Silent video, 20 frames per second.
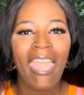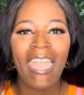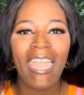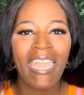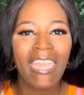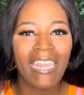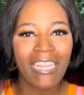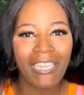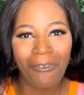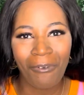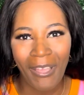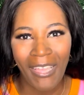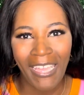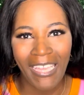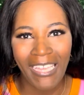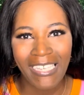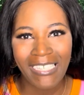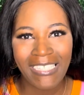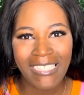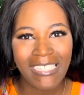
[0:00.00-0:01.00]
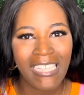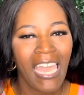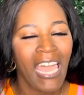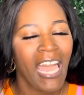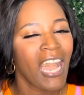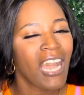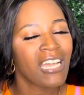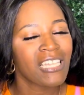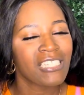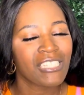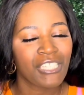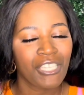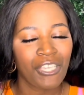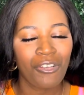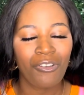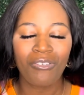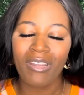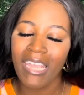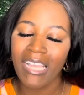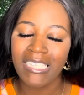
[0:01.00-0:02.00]
Anyways,
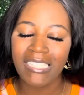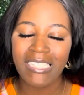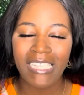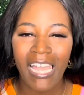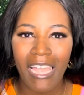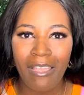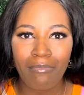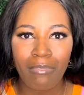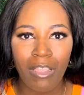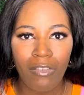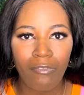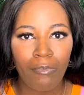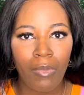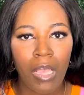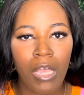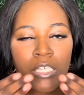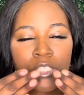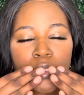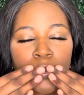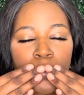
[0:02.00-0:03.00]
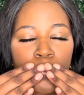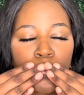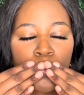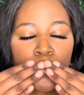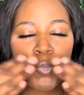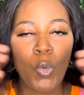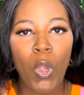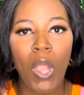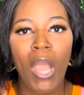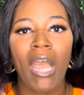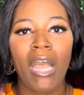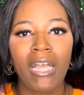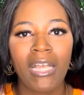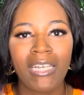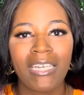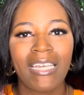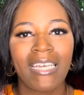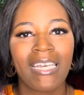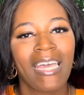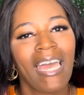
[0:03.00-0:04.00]
until next time, love bugs. Mwah.
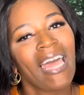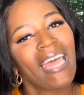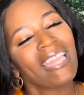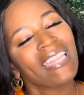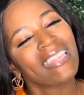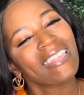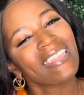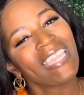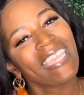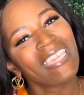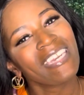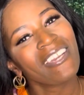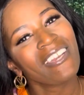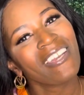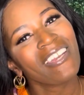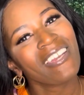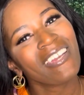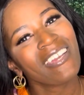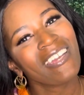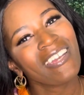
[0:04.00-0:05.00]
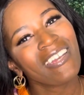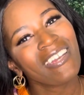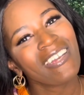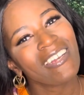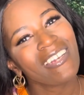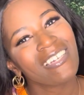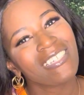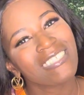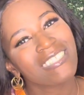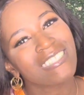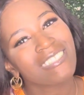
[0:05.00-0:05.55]
Later.